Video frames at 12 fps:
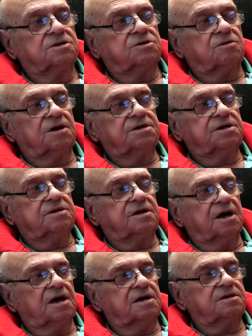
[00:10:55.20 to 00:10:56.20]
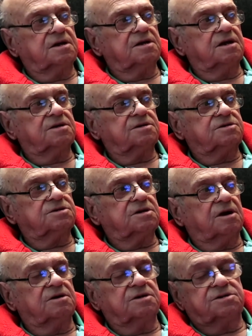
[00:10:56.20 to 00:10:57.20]
So I did that, and that
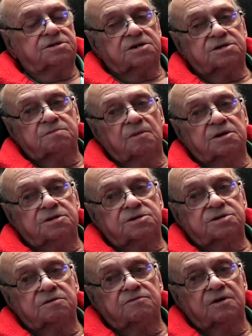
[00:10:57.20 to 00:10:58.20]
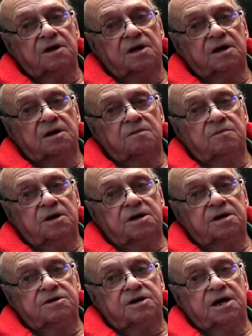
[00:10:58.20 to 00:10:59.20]
started 6 months of
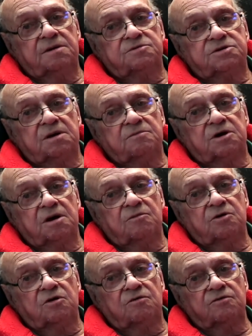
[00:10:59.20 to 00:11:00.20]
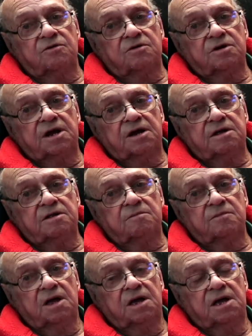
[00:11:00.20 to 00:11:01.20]
making tapes, them coming over and getting
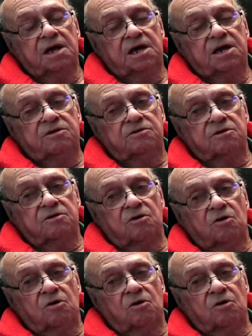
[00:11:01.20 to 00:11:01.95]
them either at